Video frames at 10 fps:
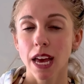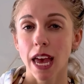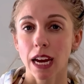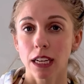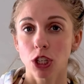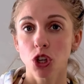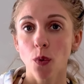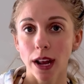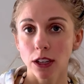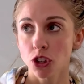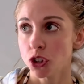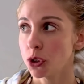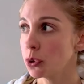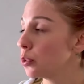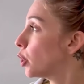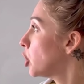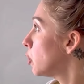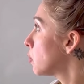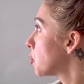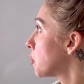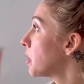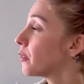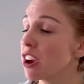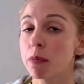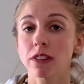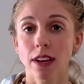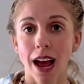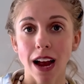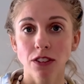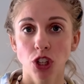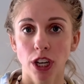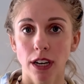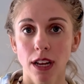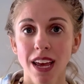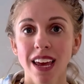and you wanted to use 35% oxygen,